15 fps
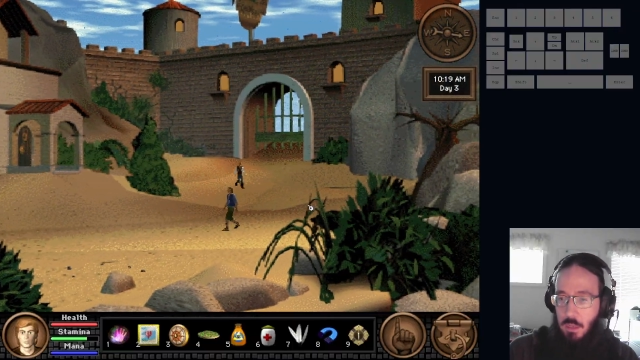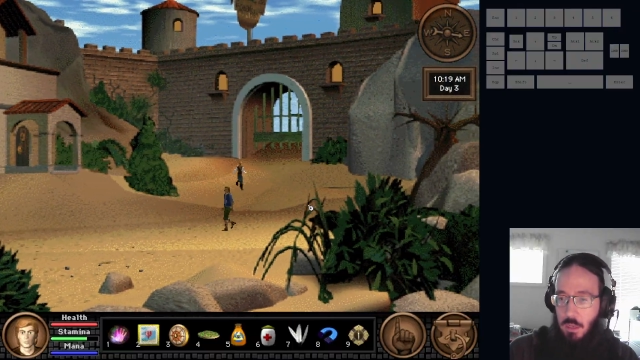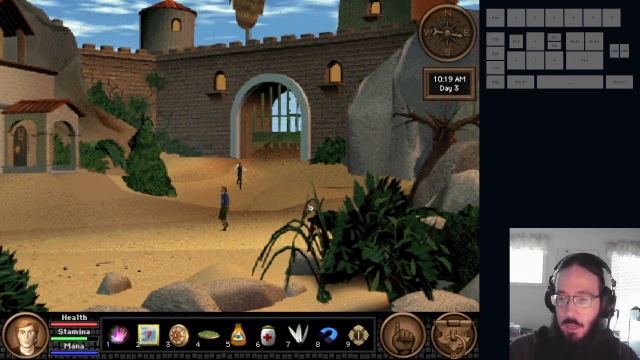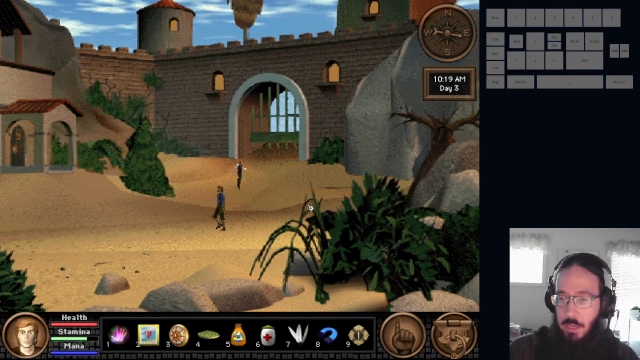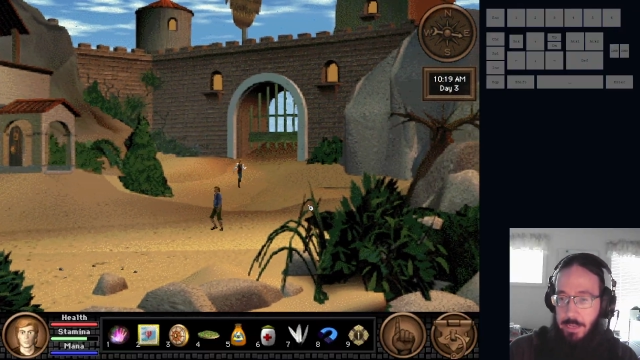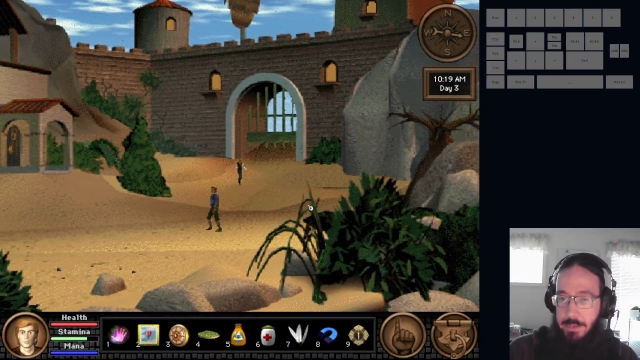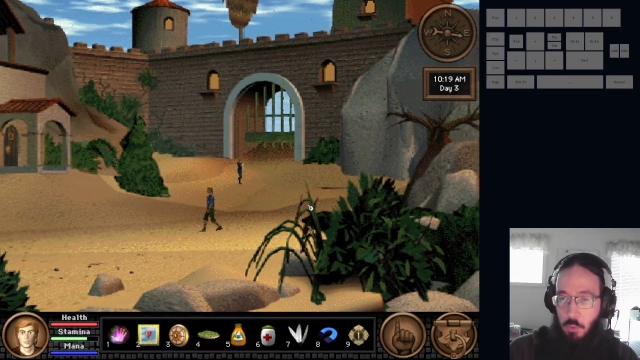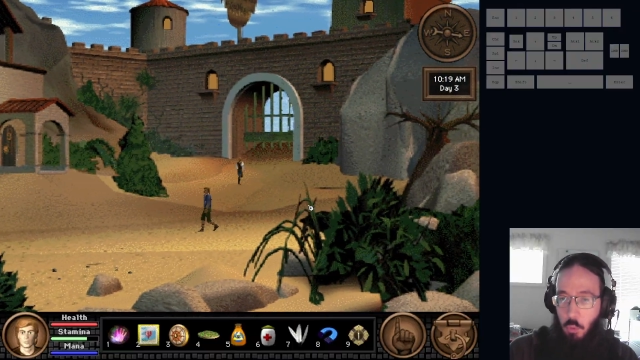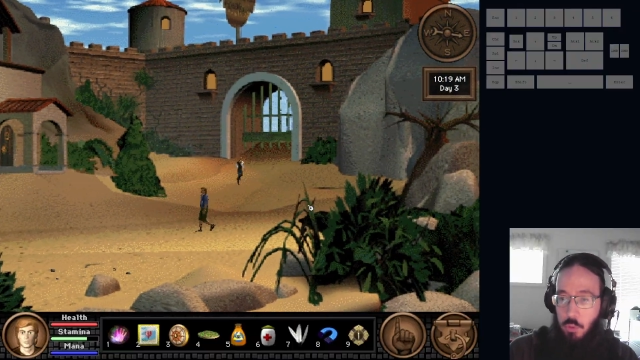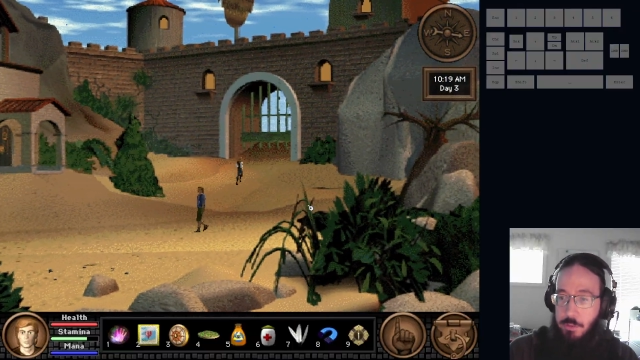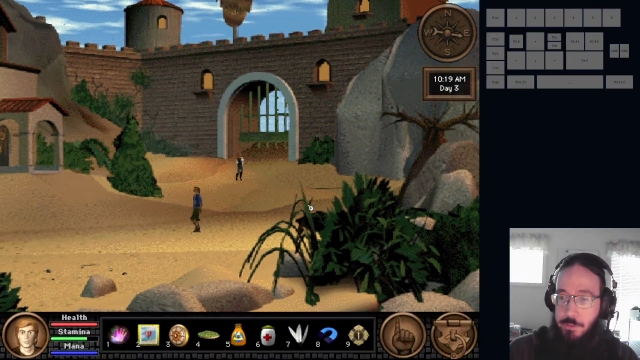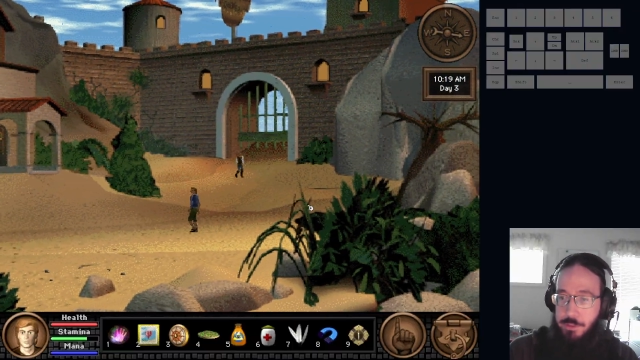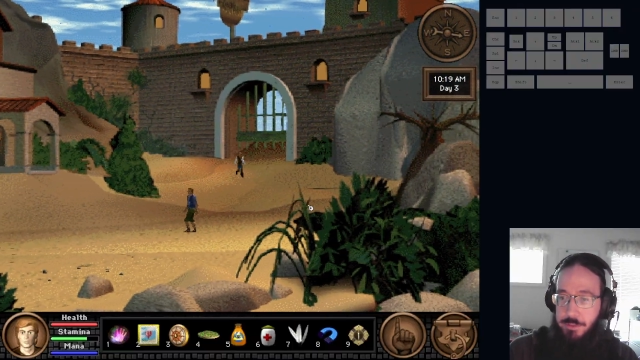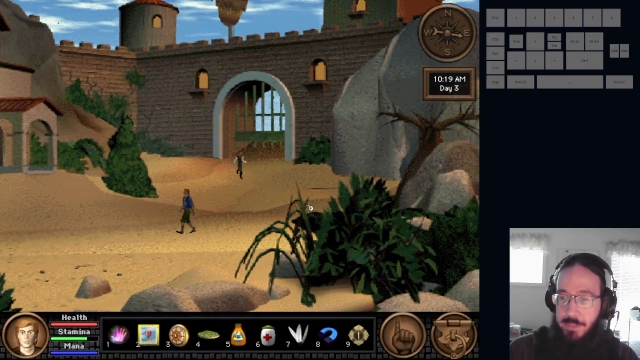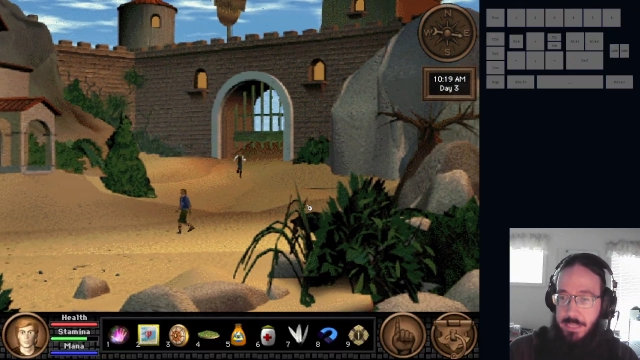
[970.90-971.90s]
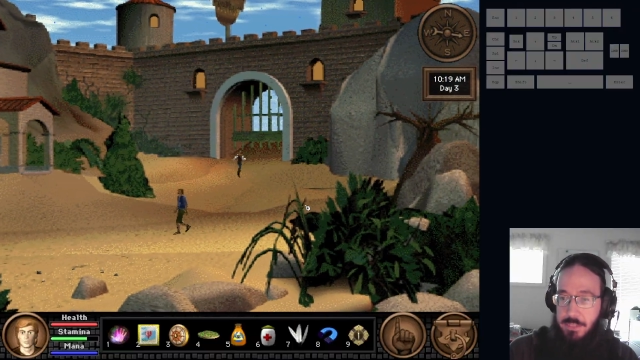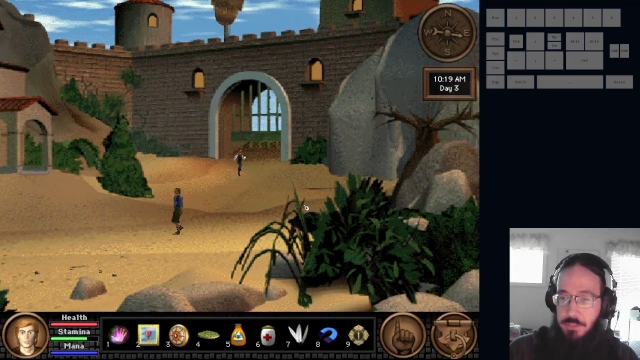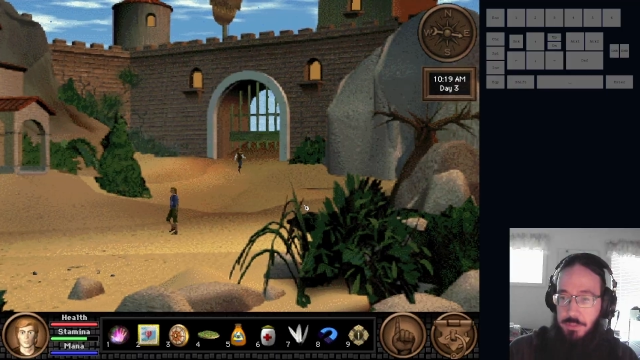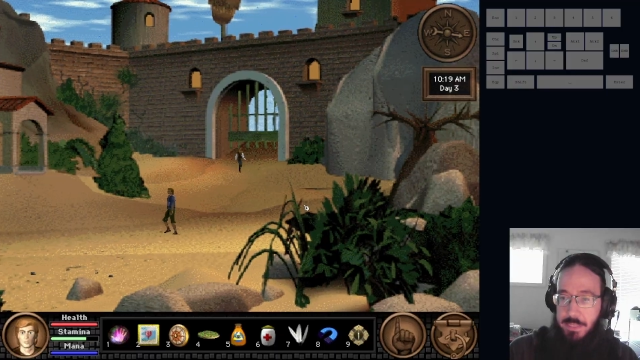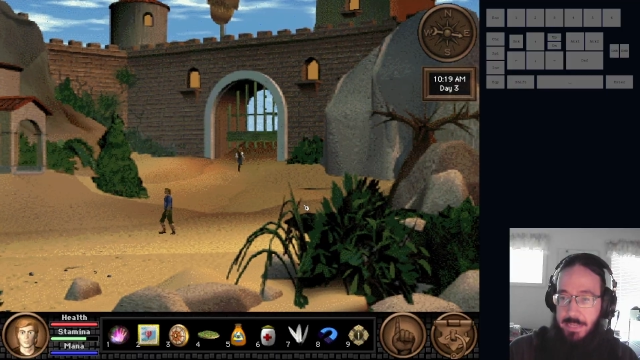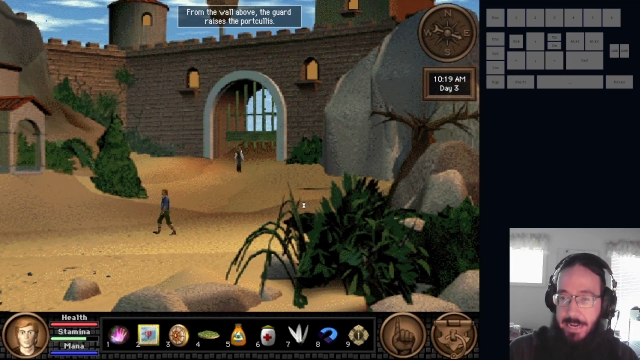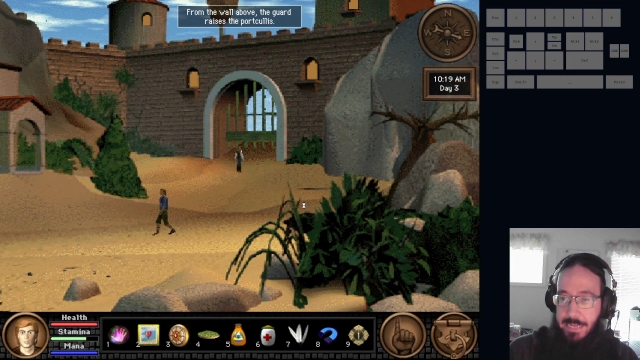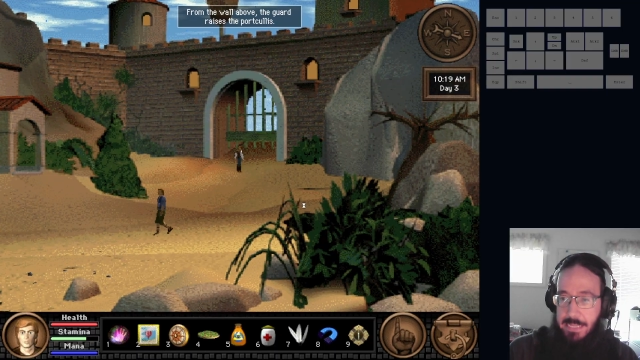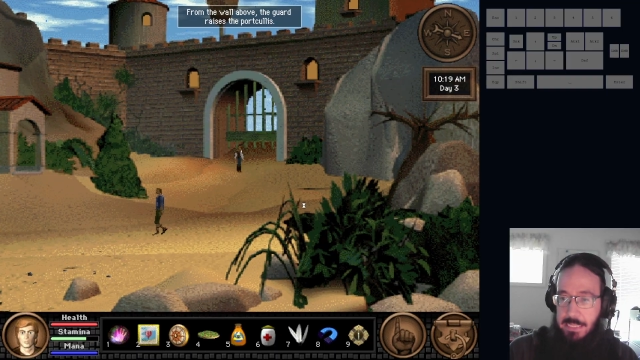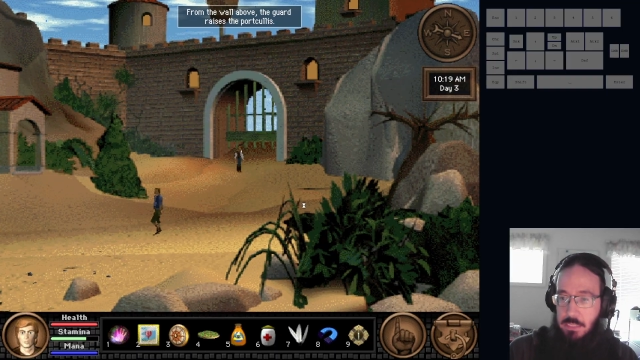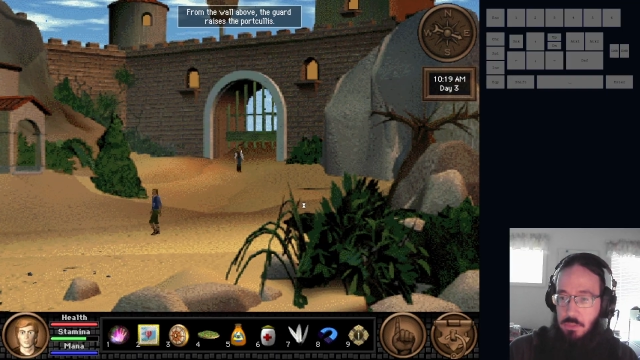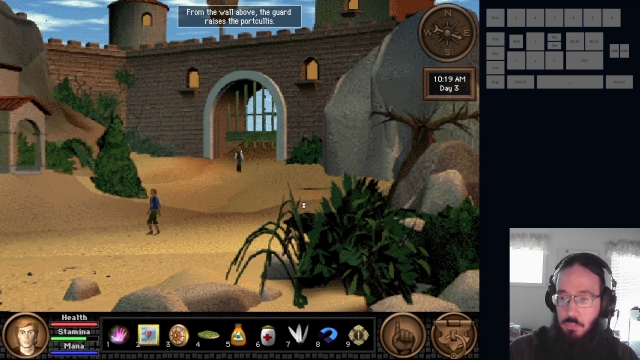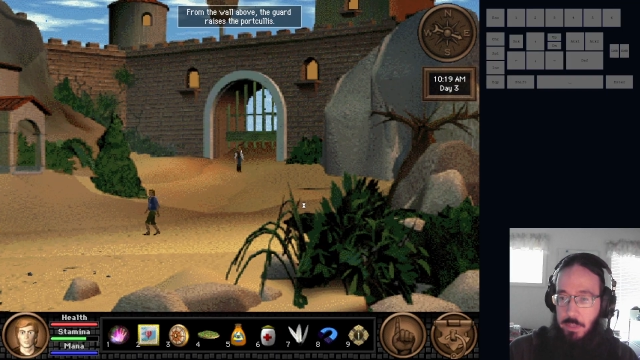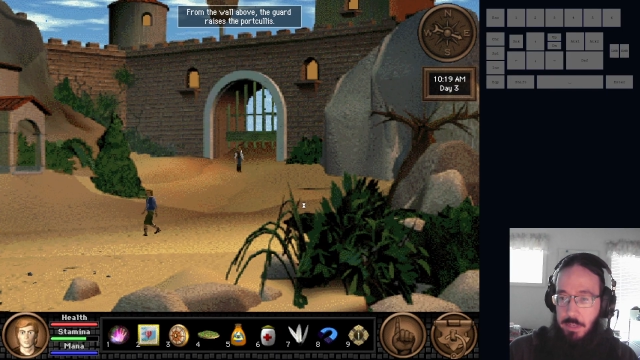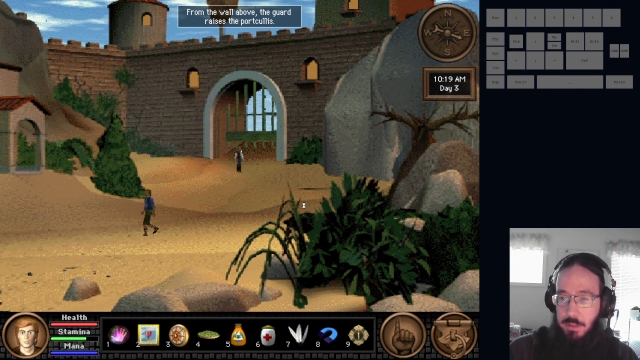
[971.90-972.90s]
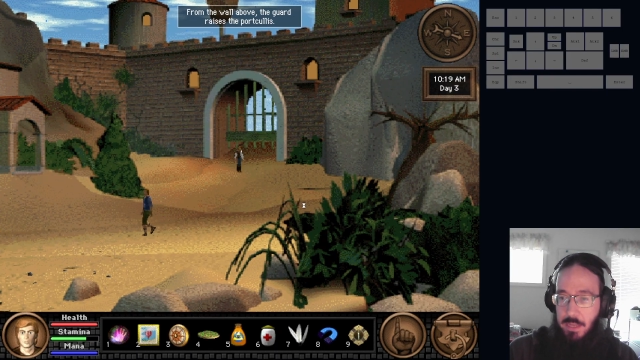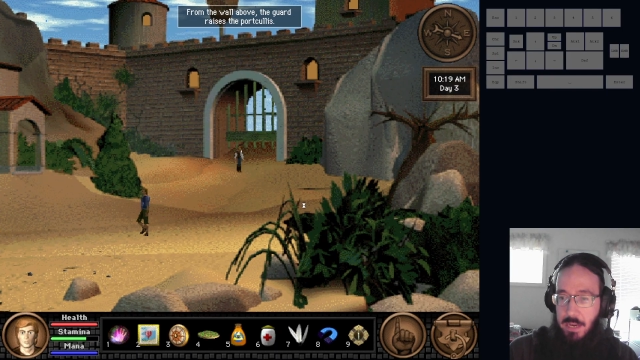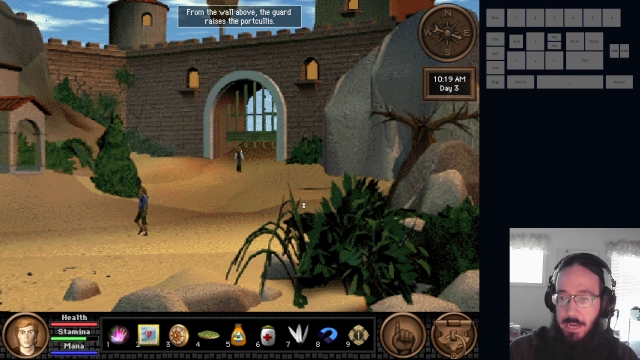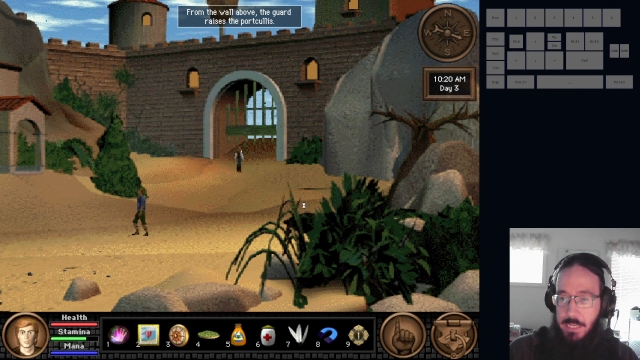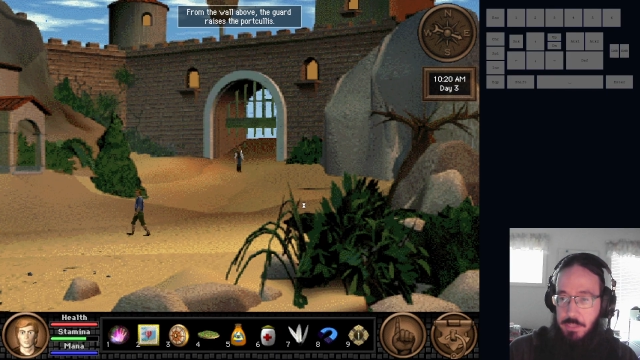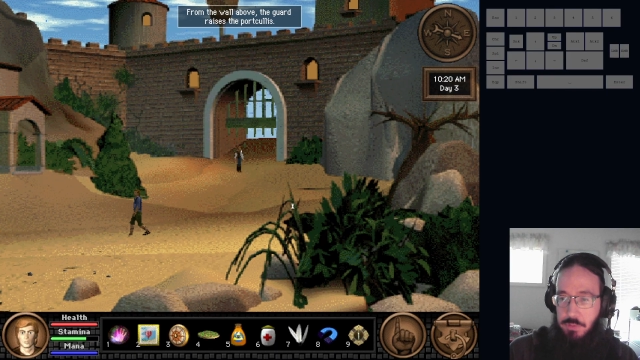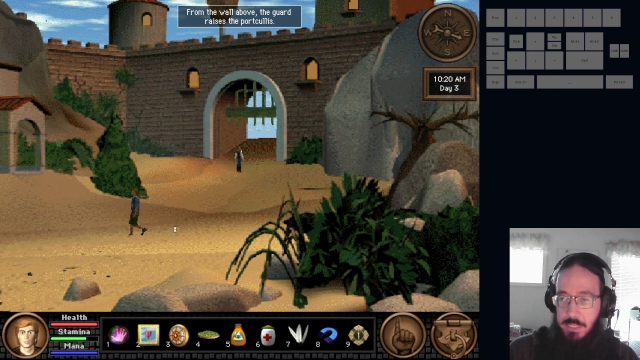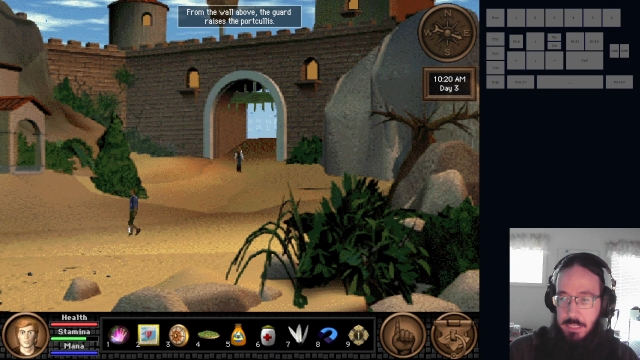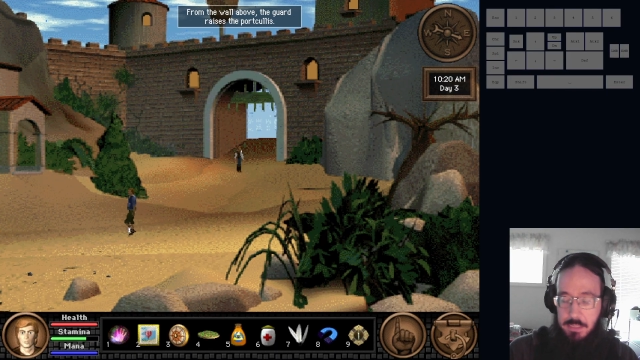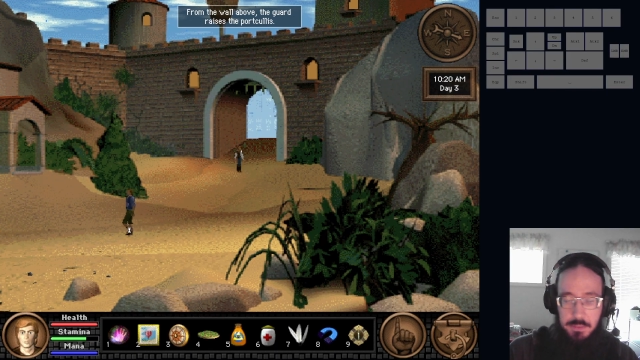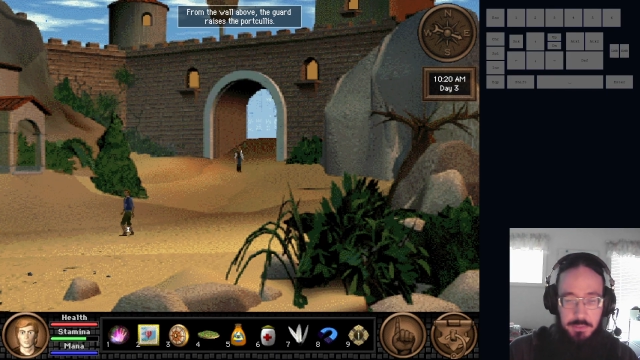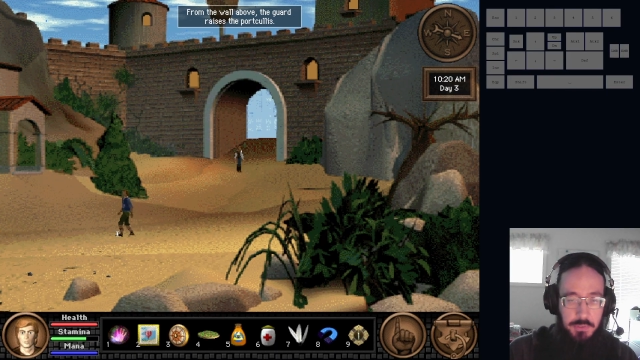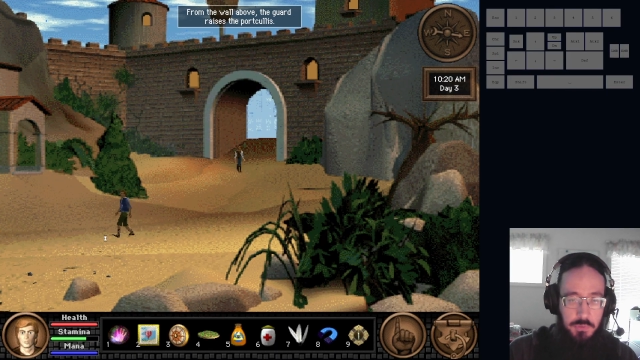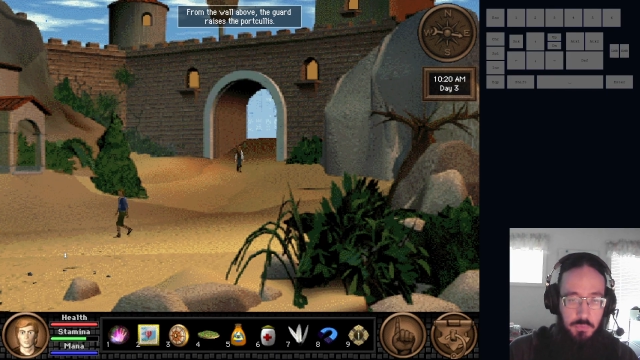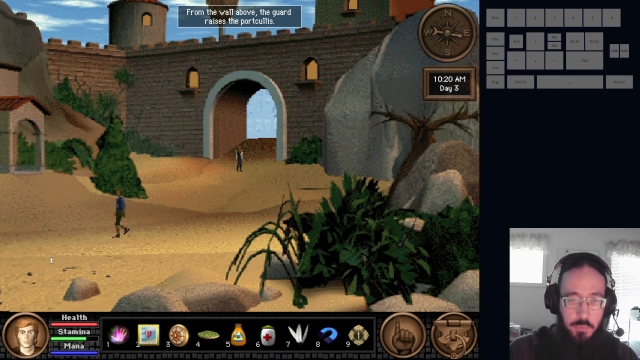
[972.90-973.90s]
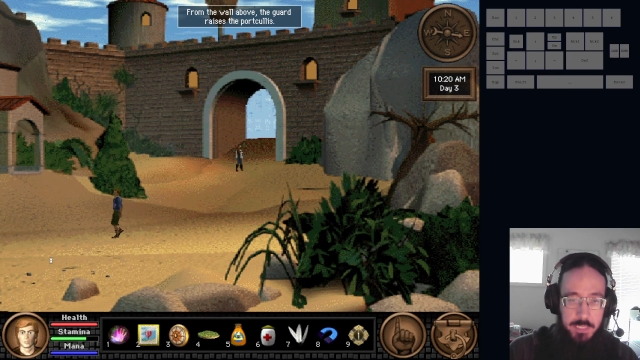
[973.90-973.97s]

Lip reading: In order to get to the island where the Hydra is,